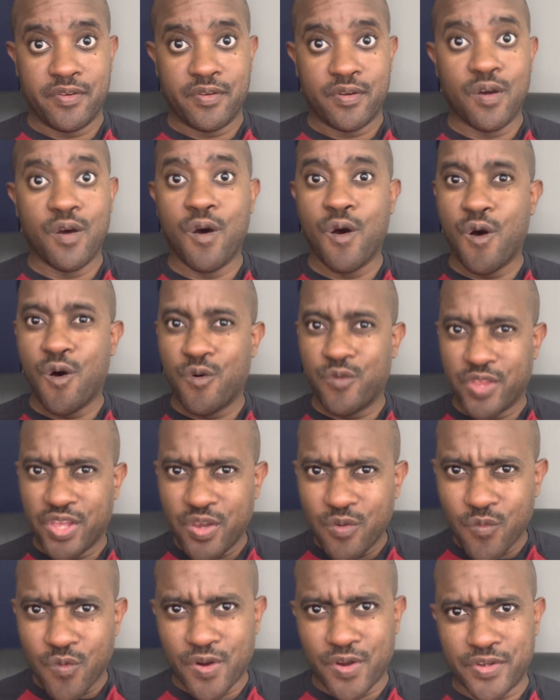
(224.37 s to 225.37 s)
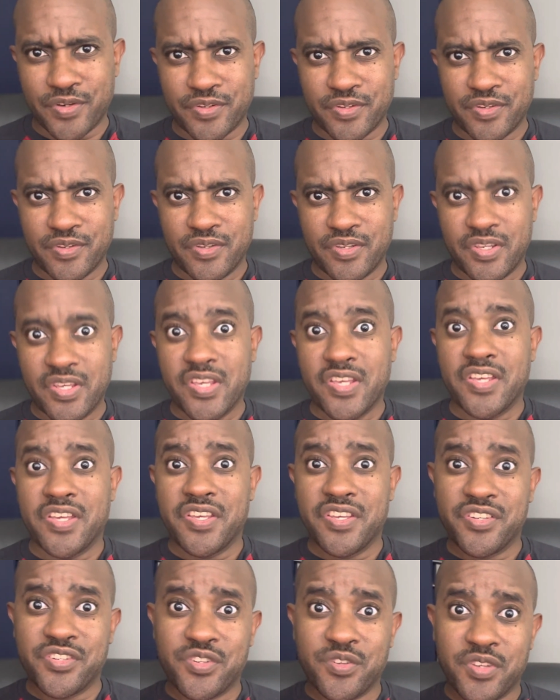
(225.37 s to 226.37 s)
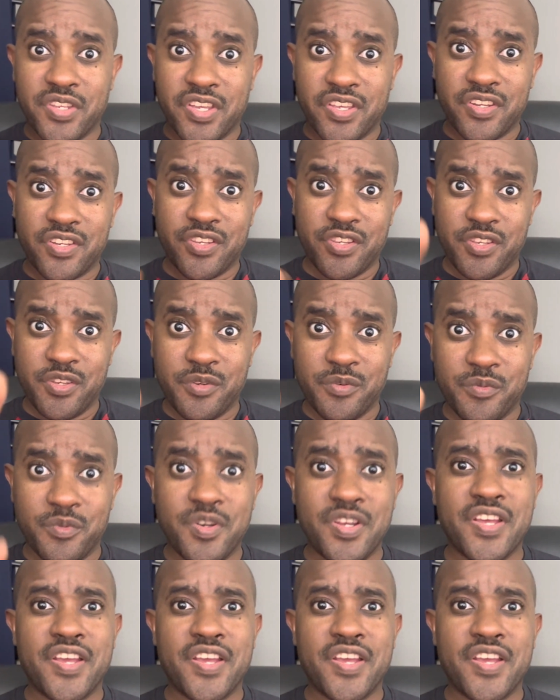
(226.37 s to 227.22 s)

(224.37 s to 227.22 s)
All they want is to get you